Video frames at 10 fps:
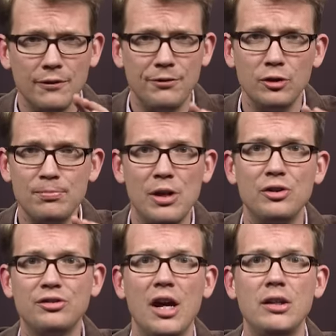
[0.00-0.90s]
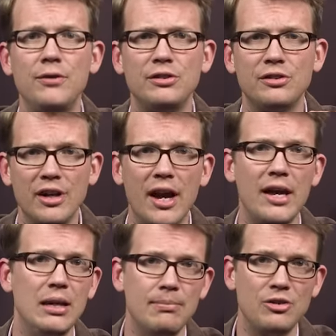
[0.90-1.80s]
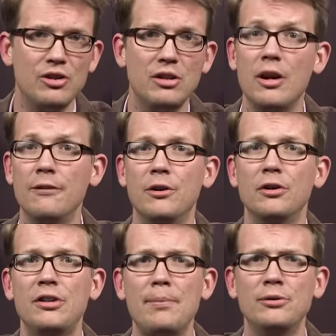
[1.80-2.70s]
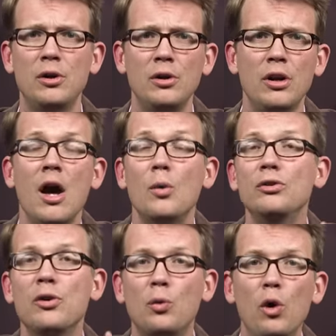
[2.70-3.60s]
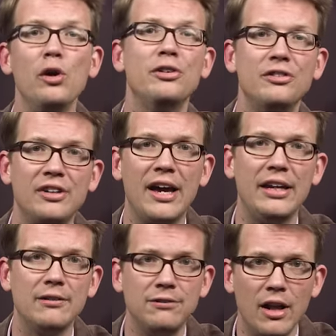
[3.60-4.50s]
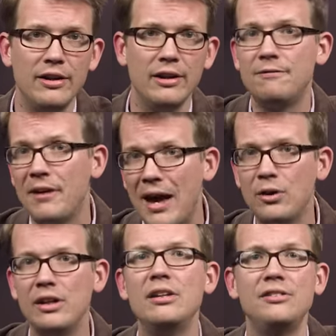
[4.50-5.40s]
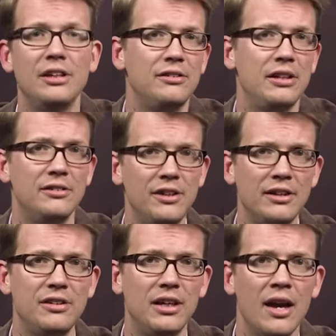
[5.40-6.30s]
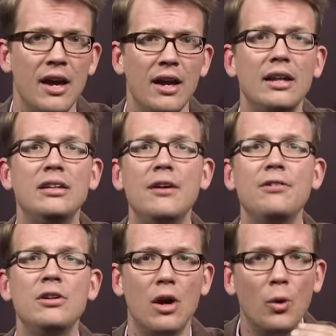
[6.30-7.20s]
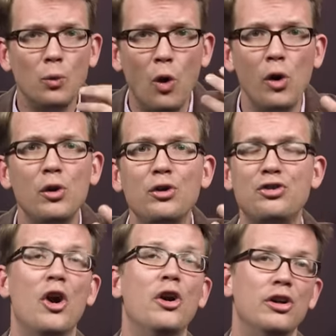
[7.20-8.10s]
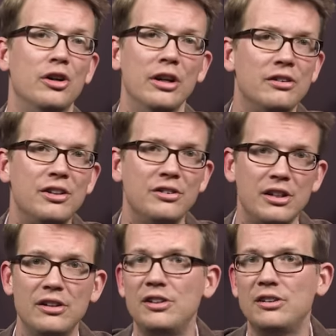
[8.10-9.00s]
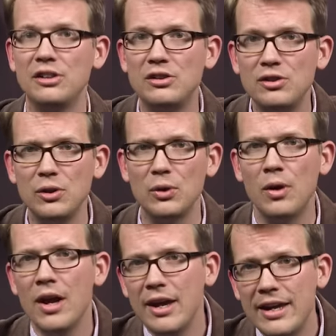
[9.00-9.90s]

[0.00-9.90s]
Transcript: The first major scientific society, mentioned in our first episode, was the Royal Society of London, founded in 1660 and given a royal charter in 1662.